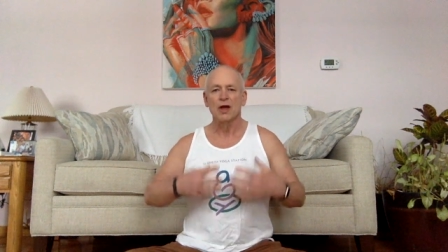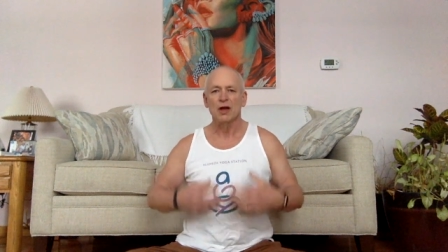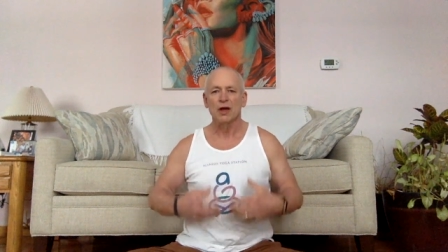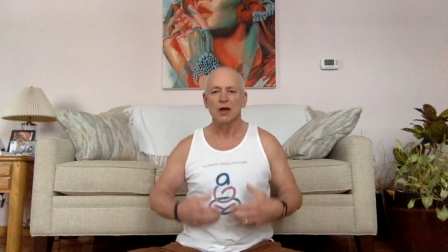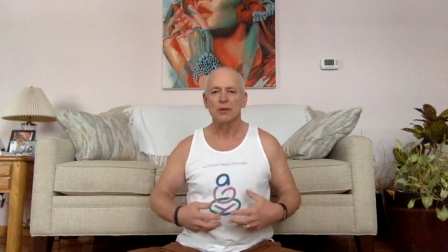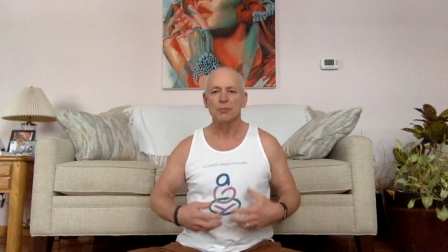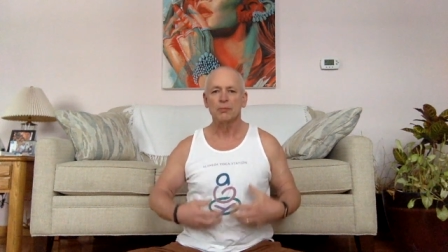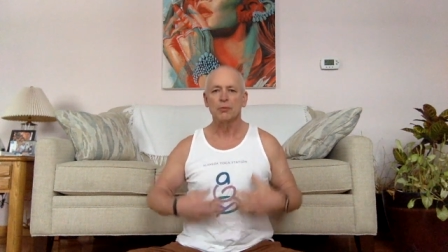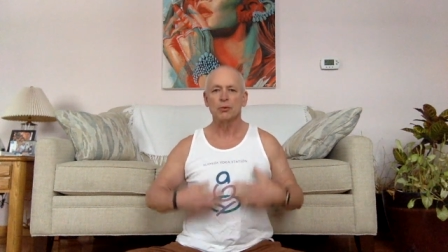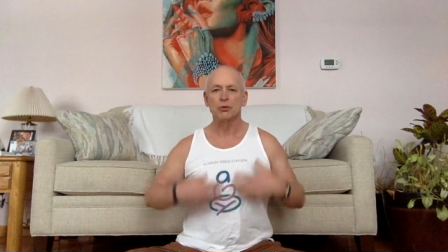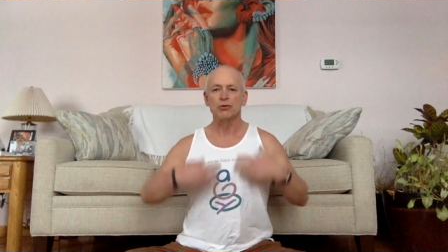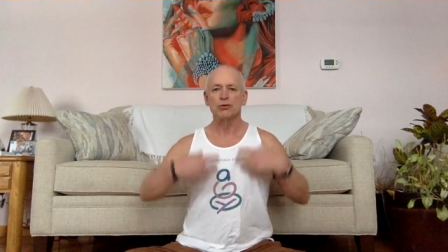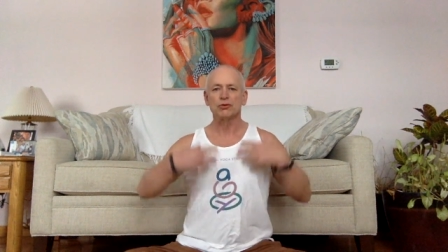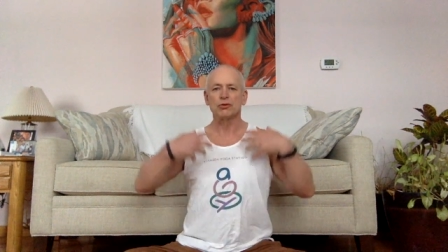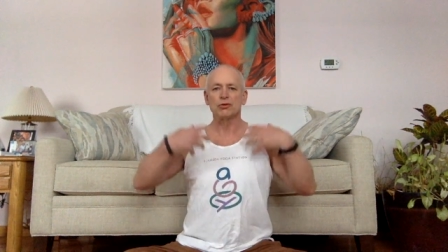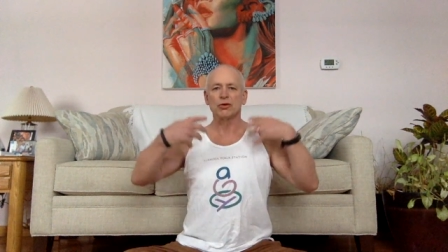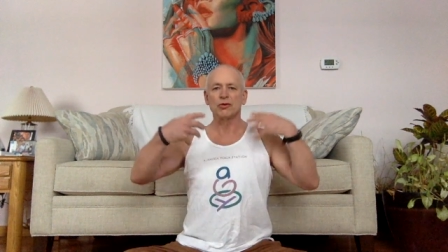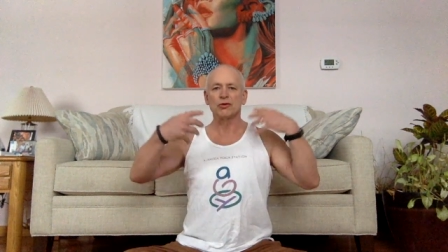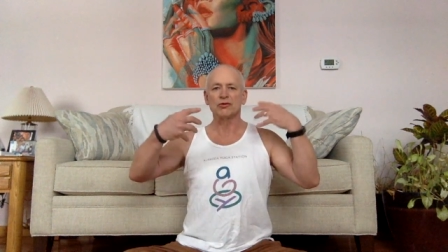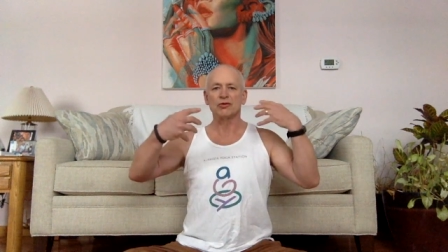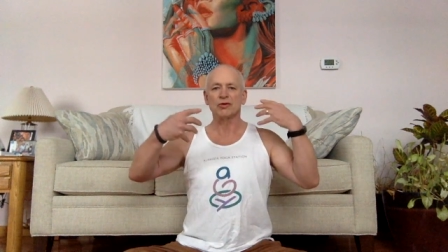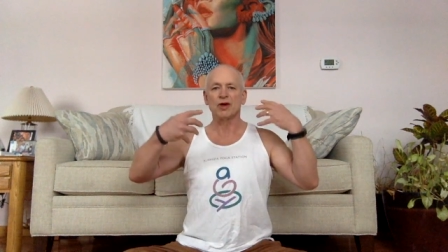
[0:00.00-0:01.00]
and pushes
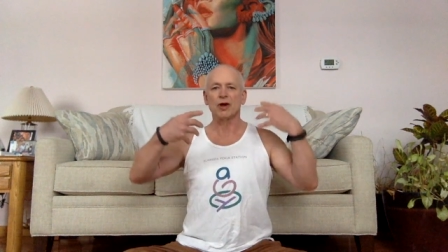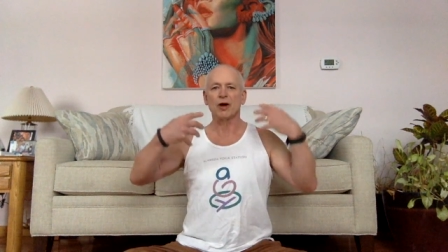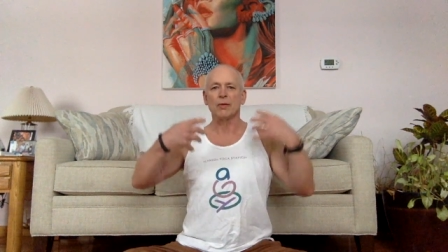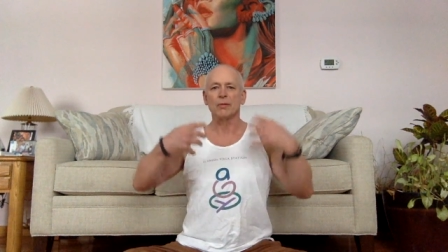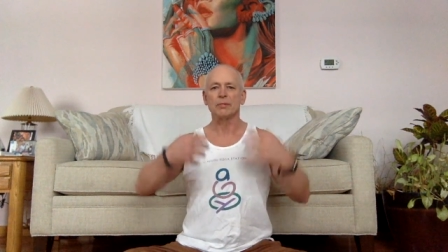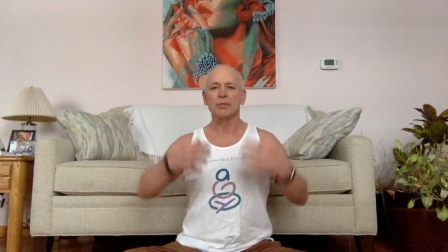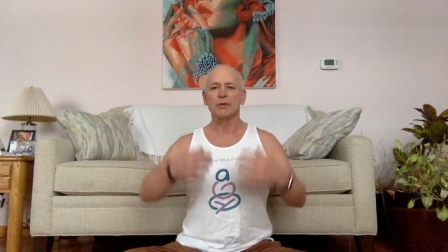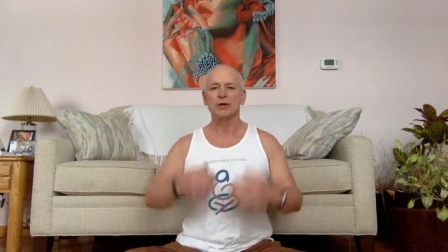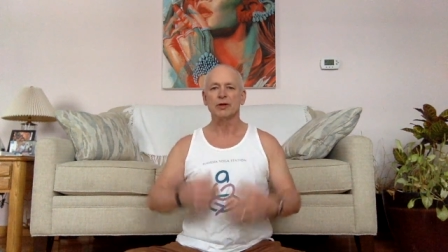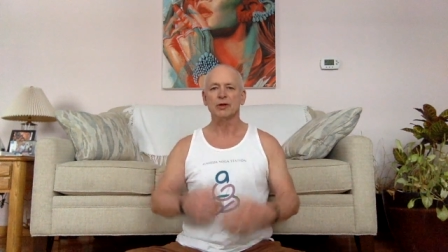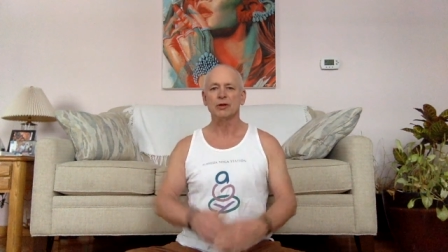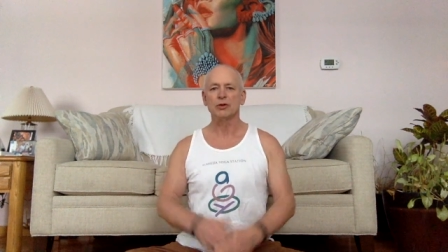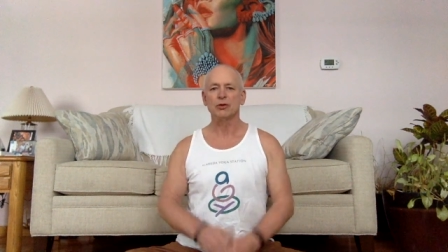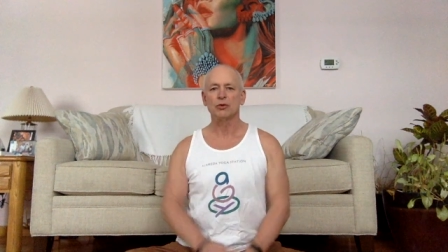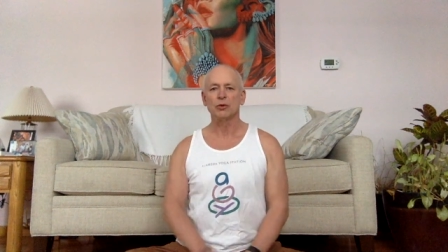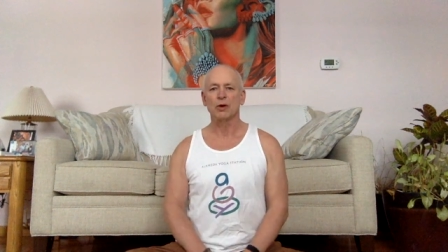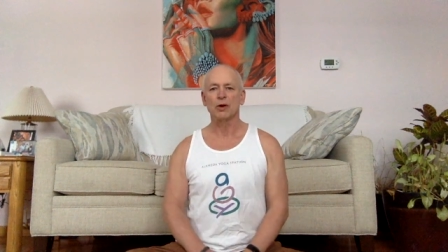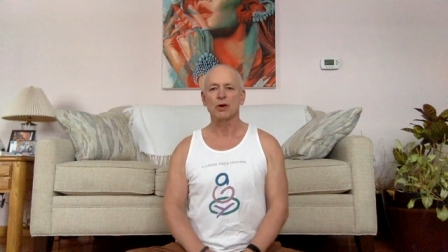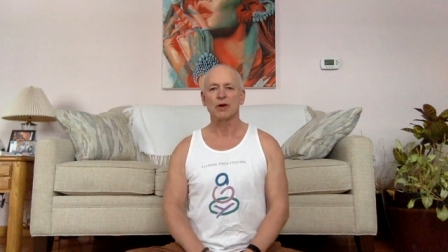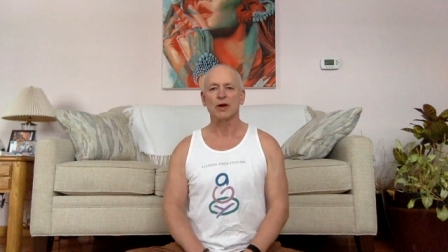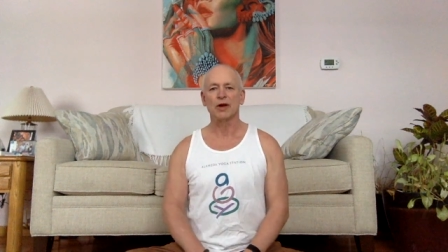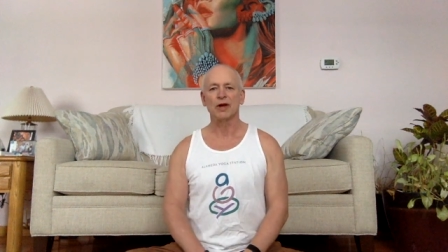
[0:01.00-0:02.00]
those up into
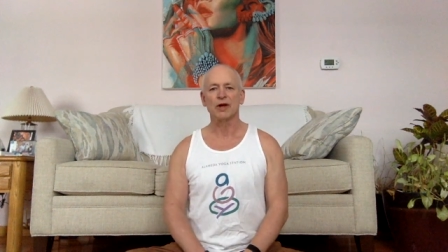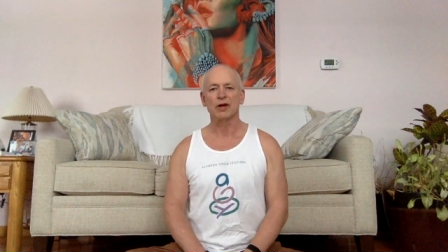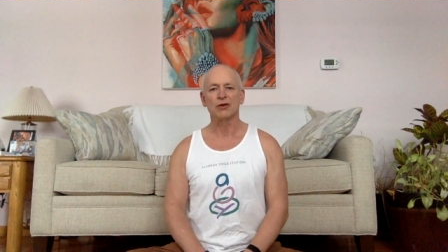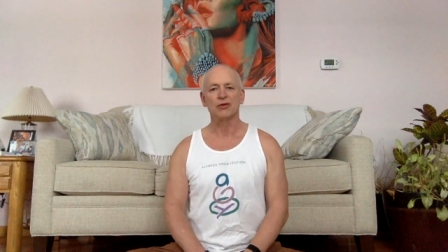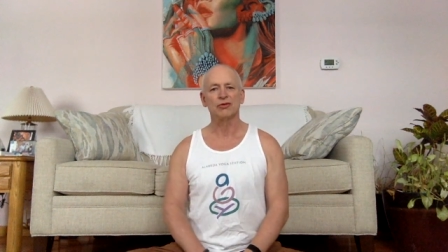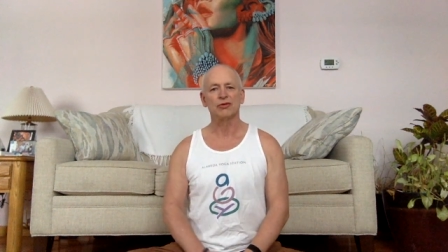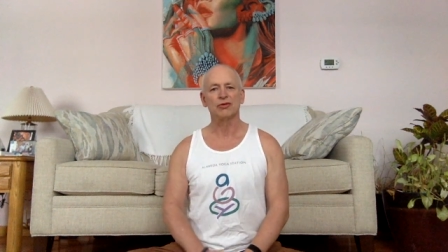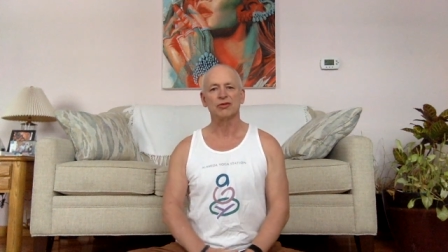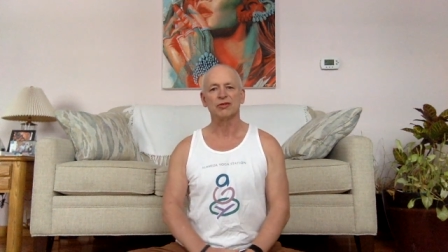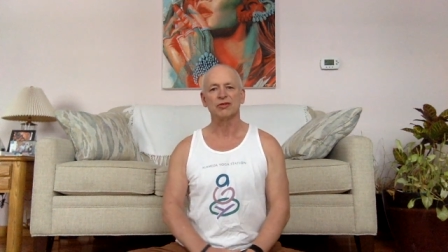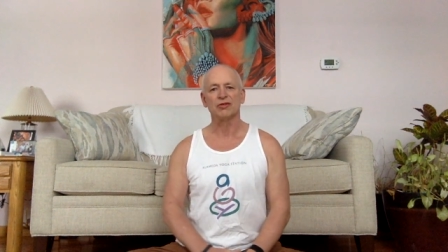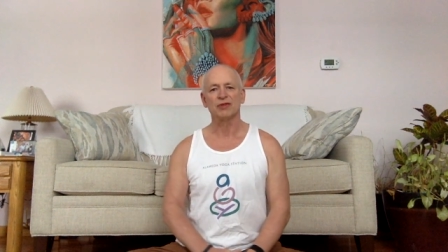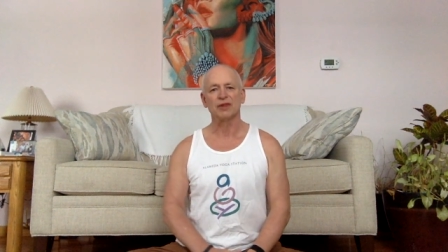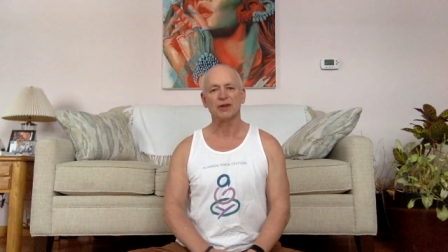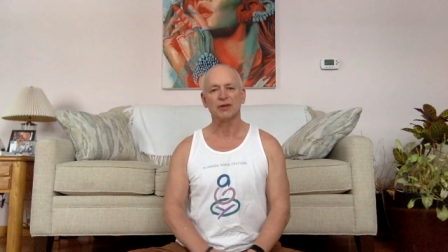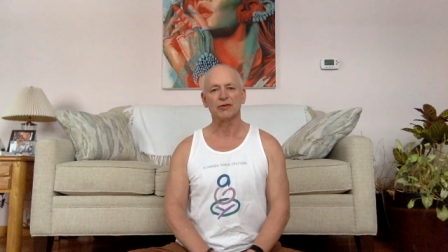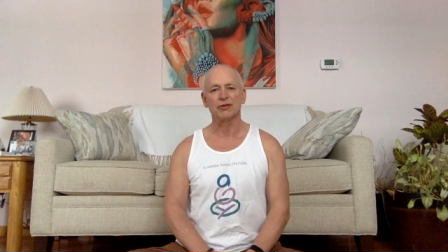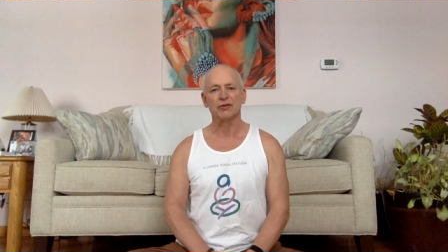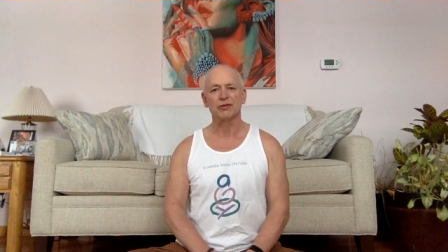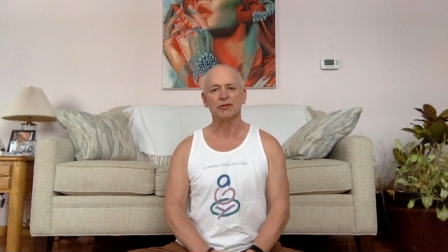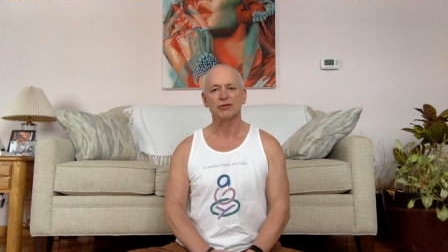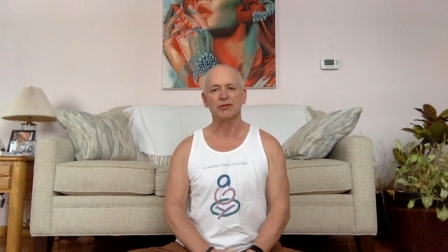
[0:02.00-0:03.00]
our energy
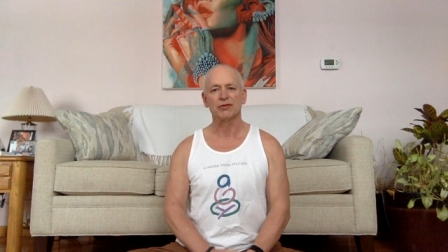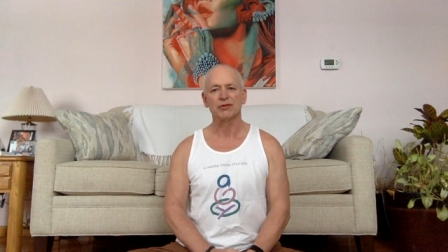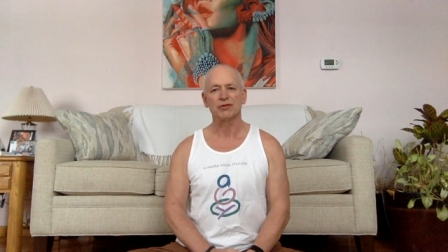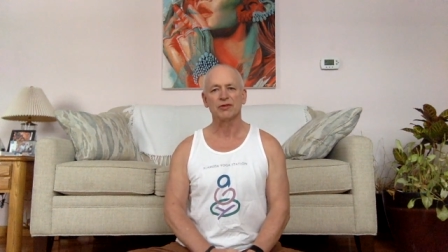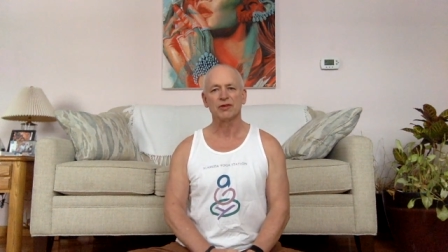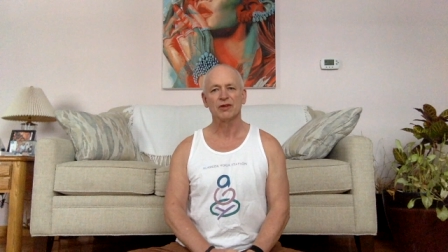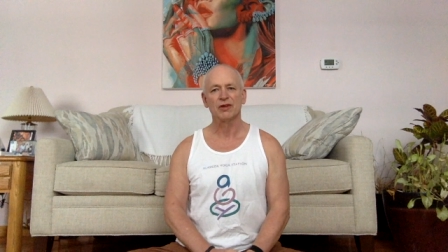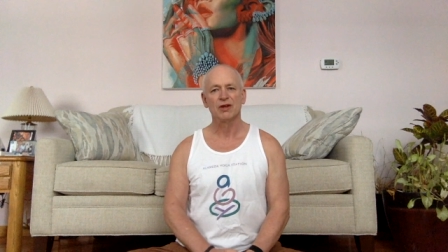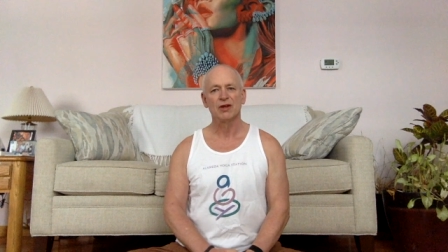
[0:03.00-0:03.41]
centers.